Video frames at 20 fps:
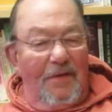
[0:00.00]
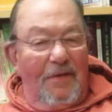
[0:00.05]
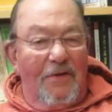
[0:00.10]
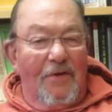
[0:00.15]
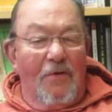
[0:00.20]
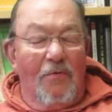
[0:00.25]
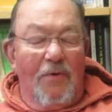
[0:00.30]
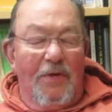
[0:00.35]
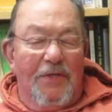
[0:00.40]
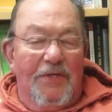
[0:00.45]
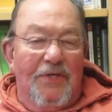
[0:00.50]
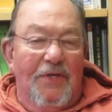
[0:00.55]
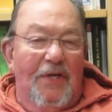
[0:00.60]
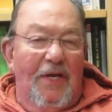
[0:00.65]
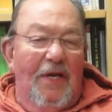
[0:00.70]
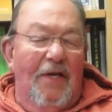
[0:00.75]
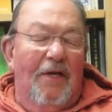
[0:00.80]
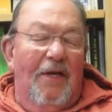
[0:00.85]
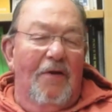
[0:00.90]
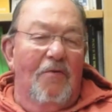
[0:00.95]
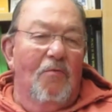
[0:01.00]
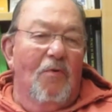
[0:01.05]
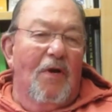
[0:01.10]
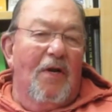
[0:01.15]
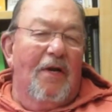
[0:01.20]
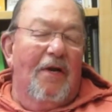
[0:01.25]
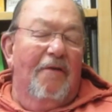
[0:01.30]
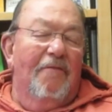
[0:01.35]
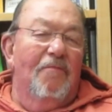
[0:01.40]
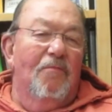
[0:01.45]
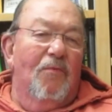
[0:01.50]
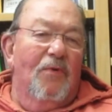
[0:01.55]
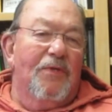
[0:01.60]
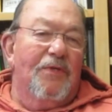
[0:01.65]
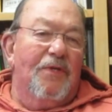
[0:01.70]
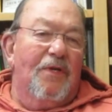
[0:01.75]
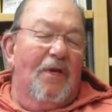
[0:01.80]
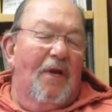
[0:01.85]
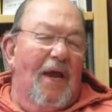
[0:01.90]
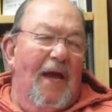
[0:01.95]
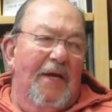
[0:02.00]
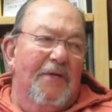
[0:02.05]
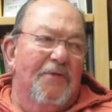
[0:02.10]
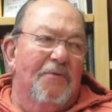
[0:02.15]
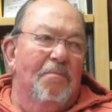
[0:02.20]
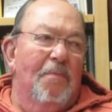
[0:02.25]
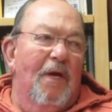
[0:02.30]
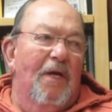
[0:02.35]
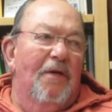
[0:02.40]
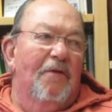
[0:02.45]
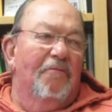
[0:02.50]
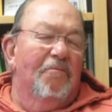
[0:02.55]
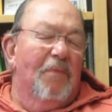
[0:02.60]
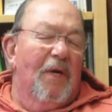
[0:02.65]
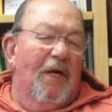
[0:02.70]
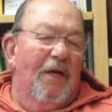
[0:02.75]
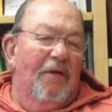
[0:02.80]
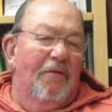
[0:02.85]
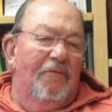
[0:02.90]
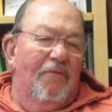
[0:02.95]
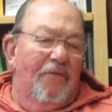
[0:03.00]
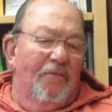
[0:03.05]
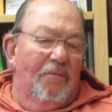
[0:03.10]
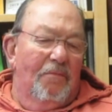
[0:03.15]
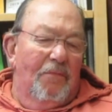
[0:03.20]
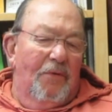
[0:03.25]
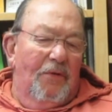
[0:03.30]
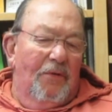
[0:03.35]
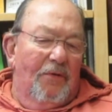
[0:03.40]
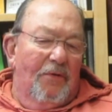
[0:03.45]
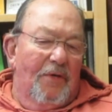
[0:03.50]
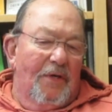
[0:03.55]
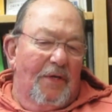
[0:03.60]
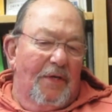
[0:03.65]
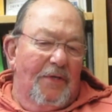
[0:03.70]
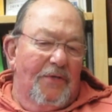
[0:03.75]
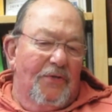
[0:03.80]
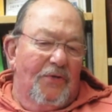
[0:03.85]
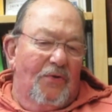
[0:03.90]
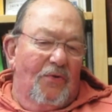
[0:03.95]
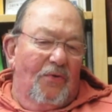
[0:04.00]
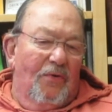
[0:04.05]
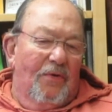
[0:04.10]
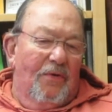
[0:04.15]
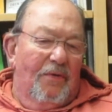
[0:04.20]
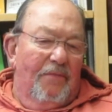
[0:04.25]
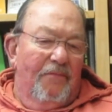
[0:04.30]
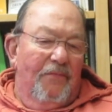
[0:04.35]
Coincidentally, one of them was a classmate of mine from Buhler High School.